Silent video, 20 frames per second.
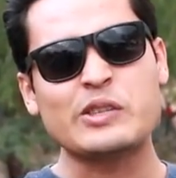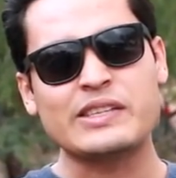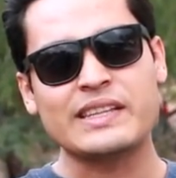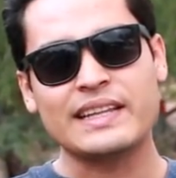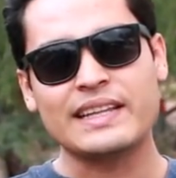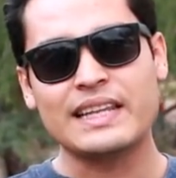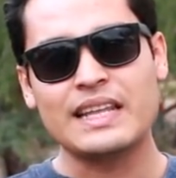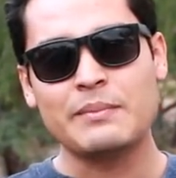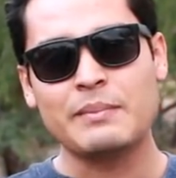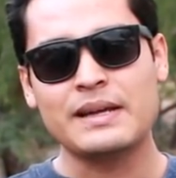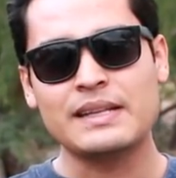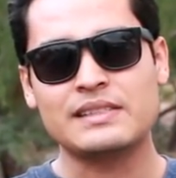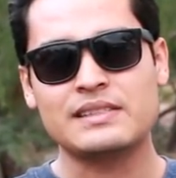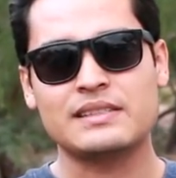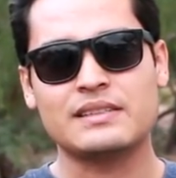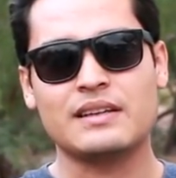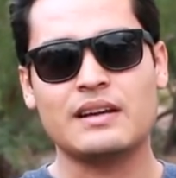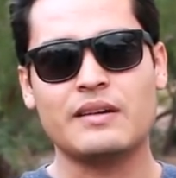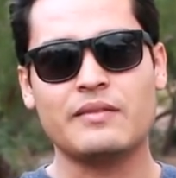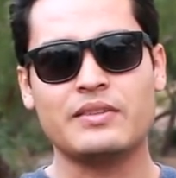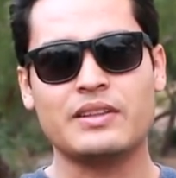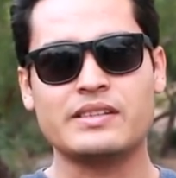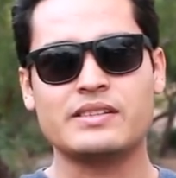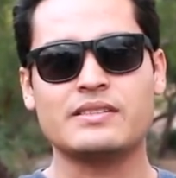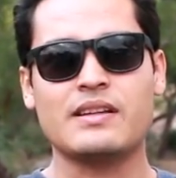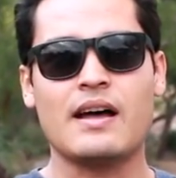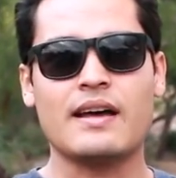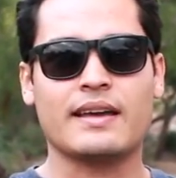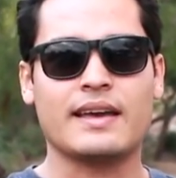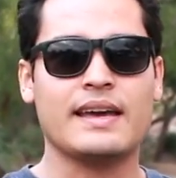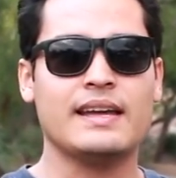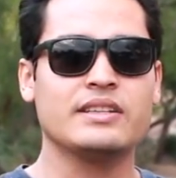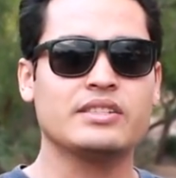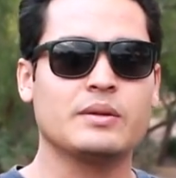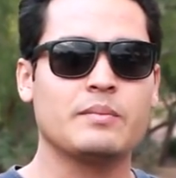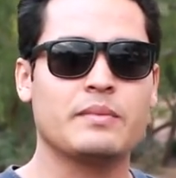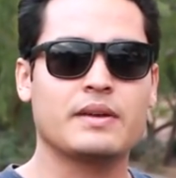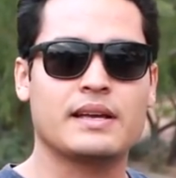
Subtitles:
to the limits of the stock engine?